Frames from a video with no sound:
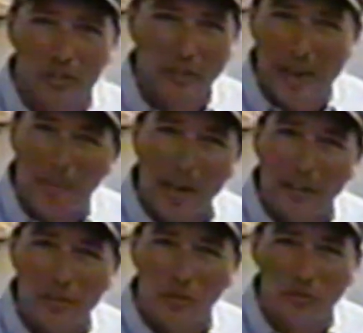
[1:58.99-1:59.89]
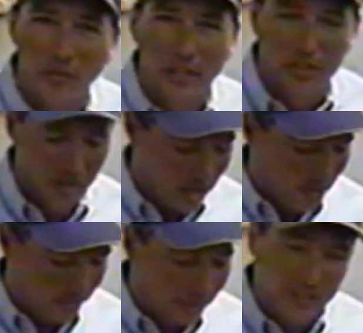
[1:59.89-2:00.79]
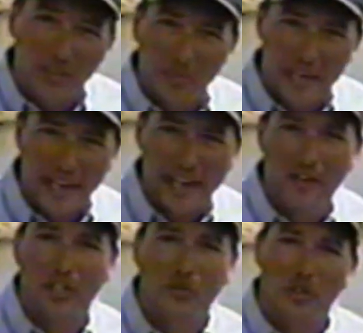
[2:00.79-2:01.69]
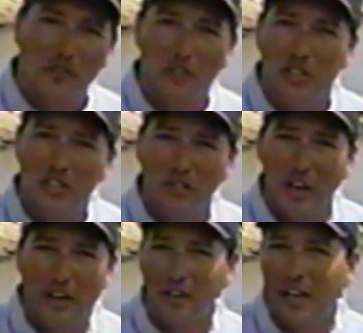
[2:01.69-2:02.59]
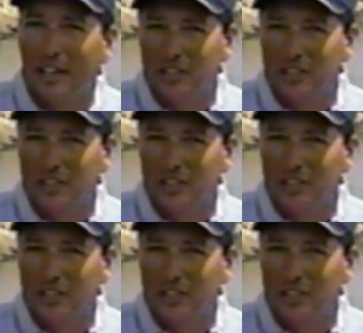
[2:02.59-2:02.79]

to grab onto those fish. But this can be a hindrance when you're fishing around a lot